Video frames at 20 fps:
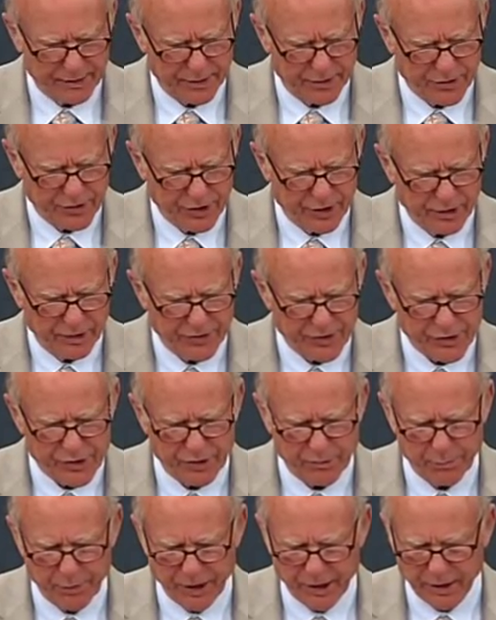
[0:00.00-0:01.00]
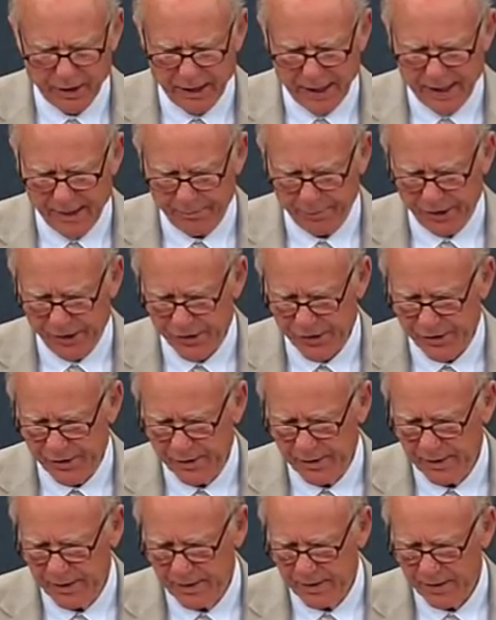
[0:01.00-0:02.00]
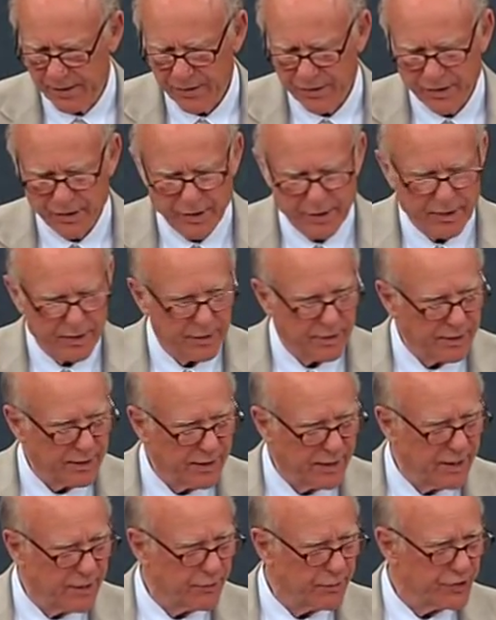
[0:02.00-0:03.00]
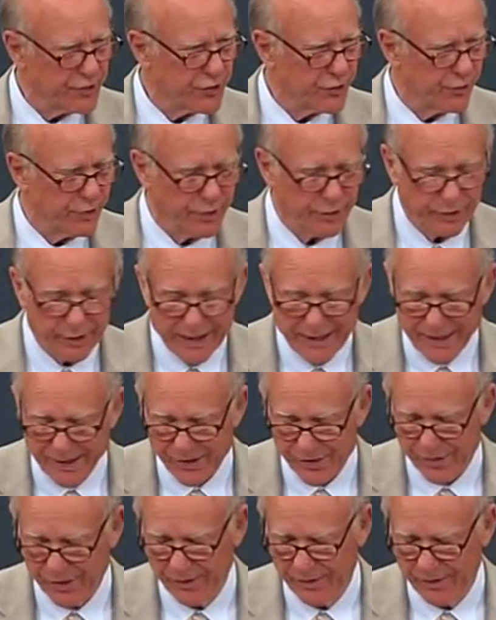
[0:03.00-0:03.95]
until this can be accomplished, Congress should at least